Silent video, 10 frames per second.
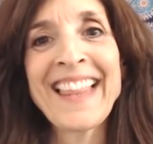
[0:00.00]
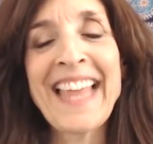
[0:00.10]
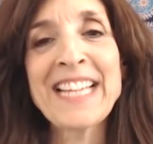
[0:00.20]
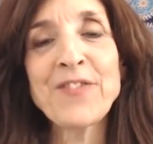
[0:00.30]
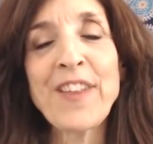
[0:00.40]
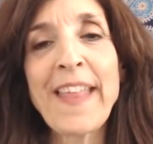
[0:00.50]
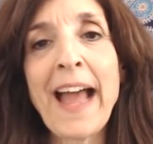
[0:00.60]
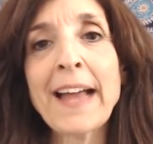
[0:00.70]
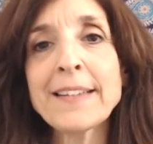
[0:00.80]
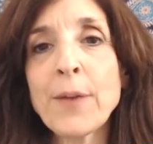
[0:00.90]
Thanks for
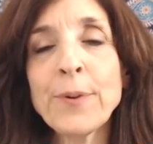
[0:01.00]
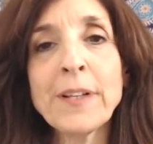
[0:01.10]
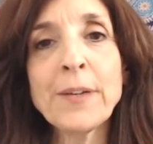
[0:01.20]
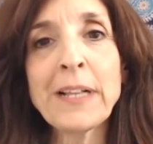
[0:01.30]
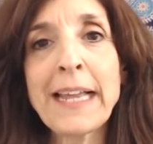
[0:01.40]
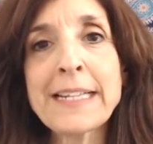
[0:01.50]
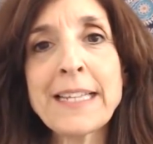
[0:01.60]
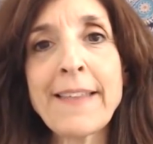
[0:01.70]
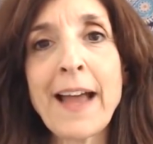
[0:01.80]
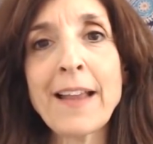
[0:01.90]
that. I really relate
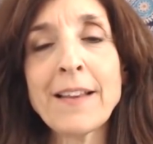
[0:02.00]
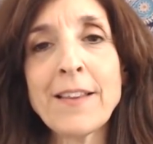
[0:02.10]
to that